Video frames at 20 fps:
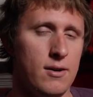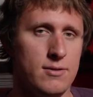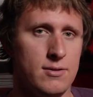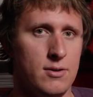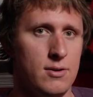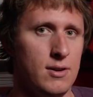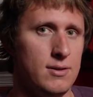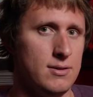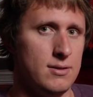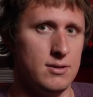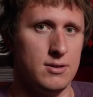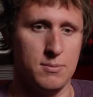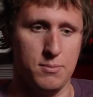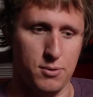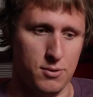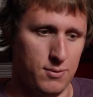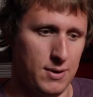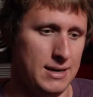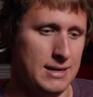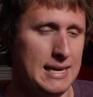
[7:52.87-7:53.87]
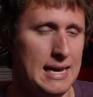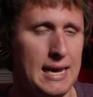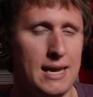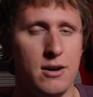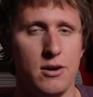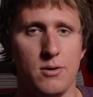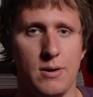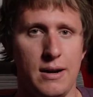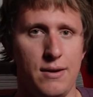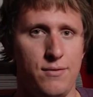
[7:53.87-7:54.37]
So it doesn't support RAID
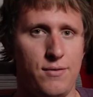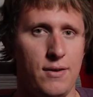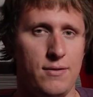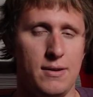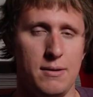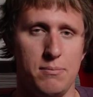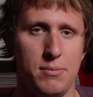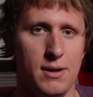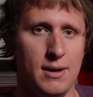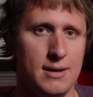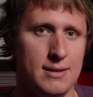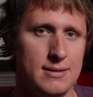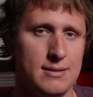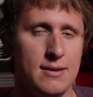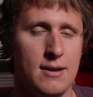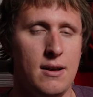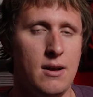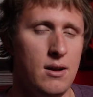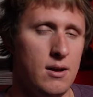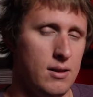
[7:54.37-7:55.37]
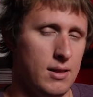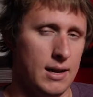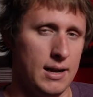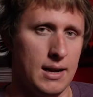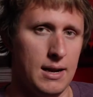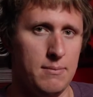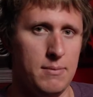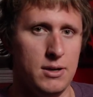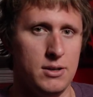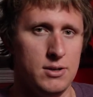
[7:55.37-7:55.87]
10 or RAID 50 Plus, like
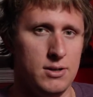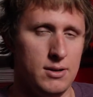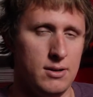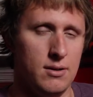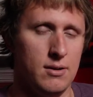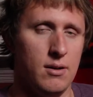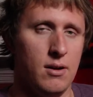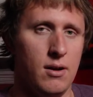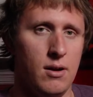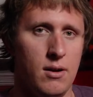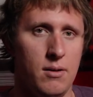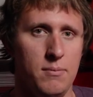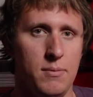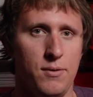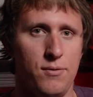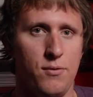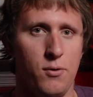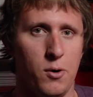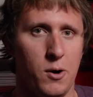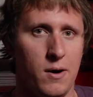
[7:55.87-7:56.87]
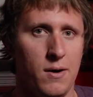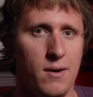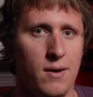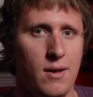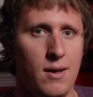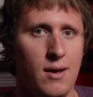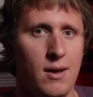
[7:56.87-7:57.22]
I mentioned before.